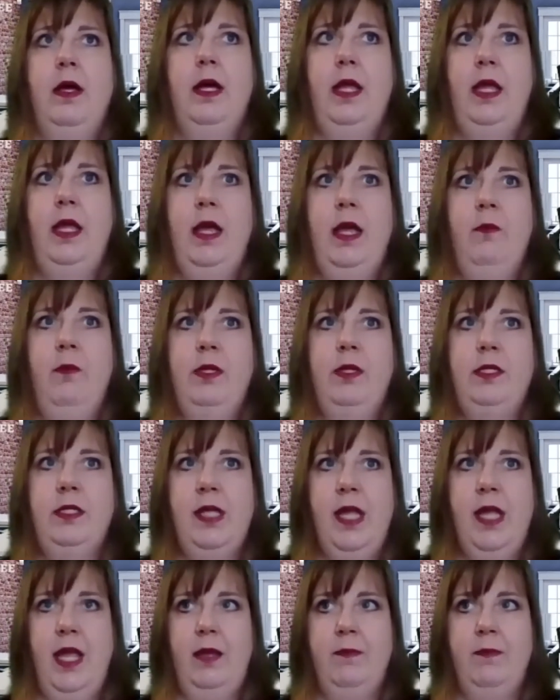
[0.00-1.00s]
It would
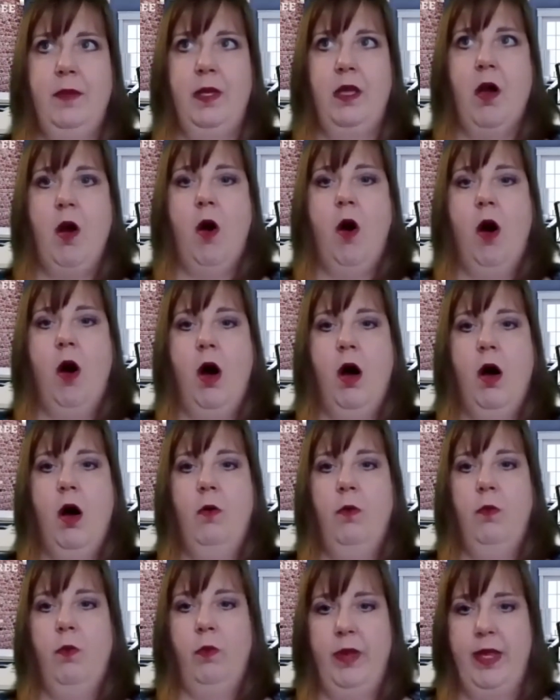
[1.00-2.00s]
take me
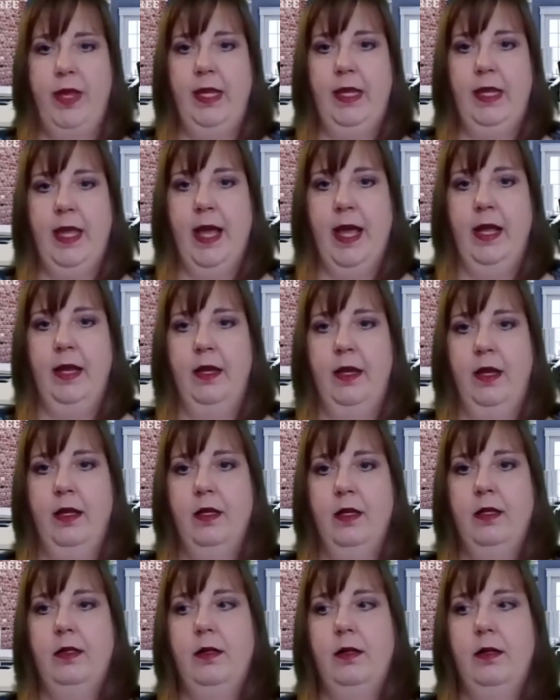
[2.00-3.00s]
all weekend
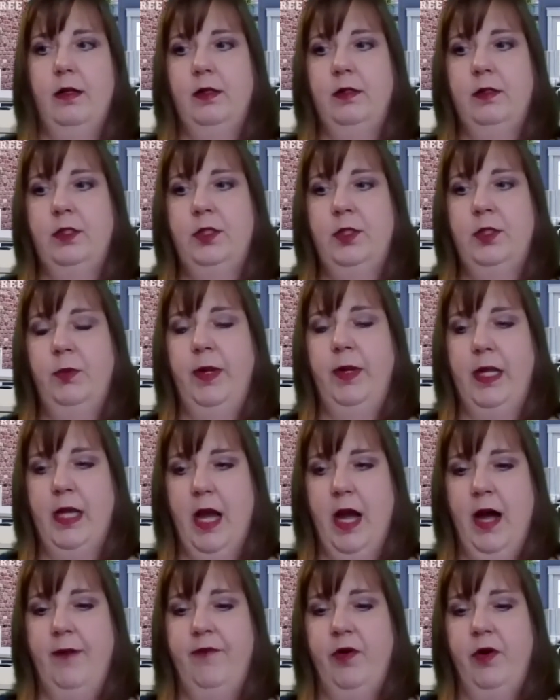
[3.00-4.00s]
to
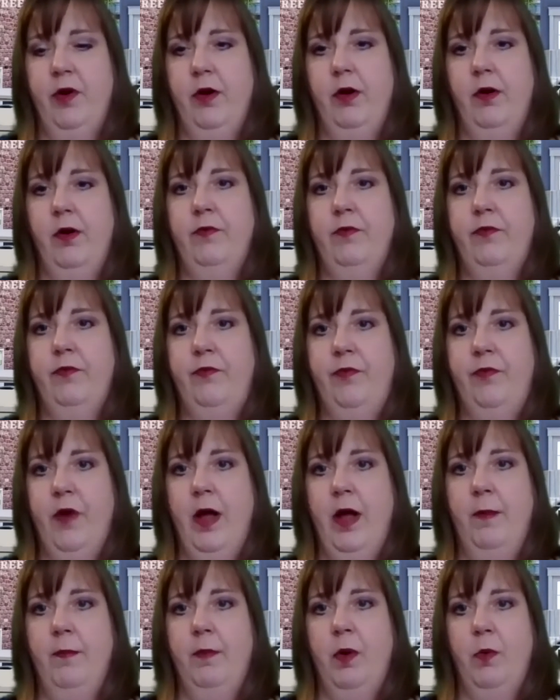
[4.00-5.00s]
recover
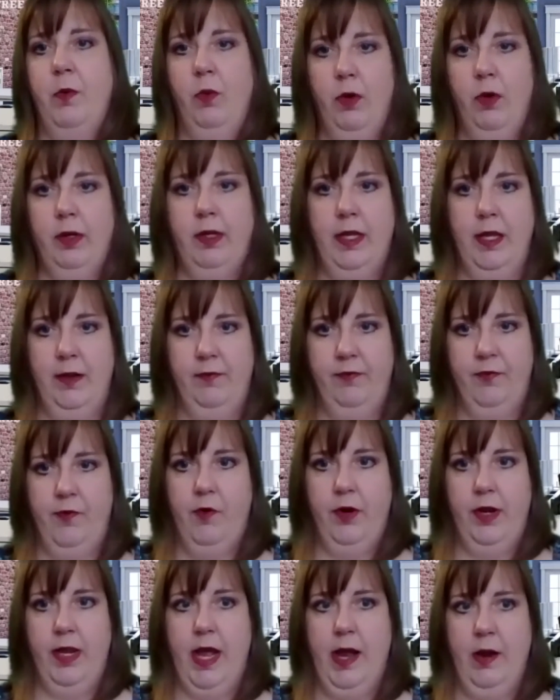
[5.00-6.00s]
from working
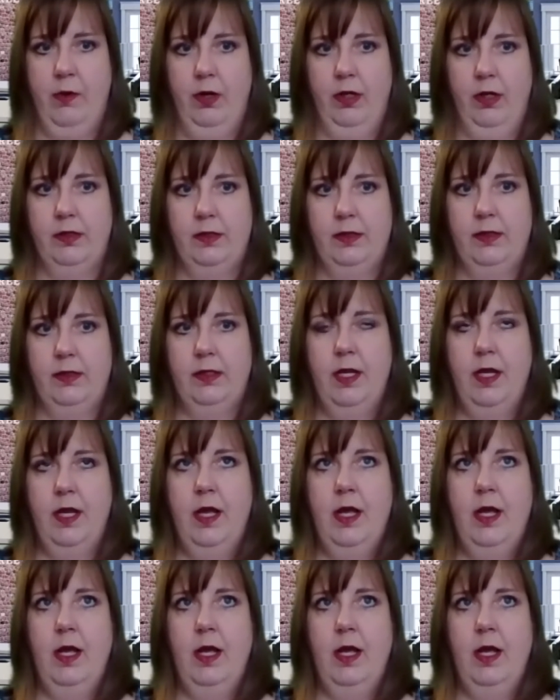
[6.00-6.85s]
40 hours.